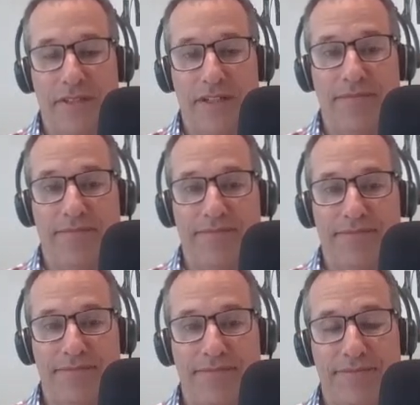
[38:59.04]

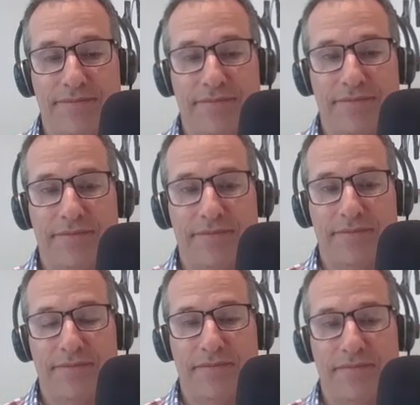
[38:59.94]

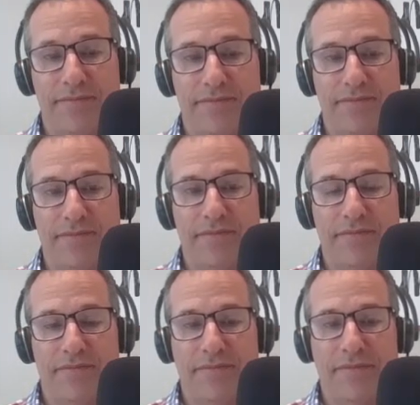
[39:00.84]

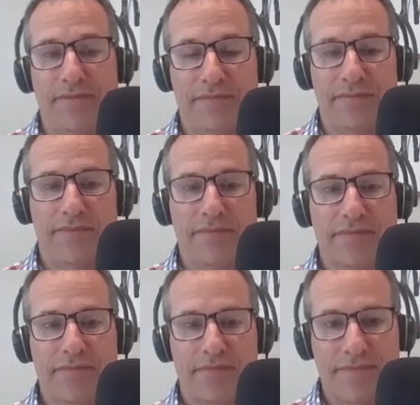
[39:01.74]

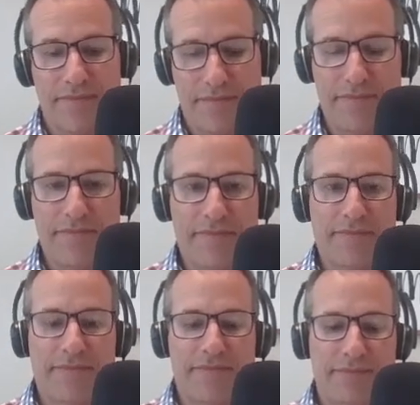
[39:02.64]

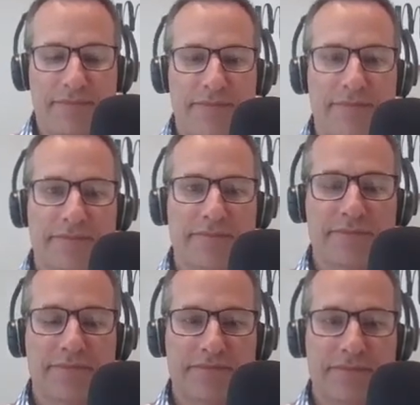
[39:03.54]

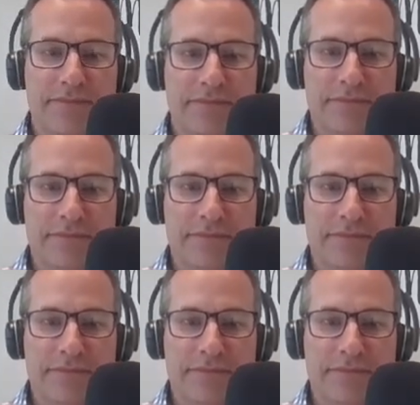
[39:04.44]
No words are spoken by the person on screen.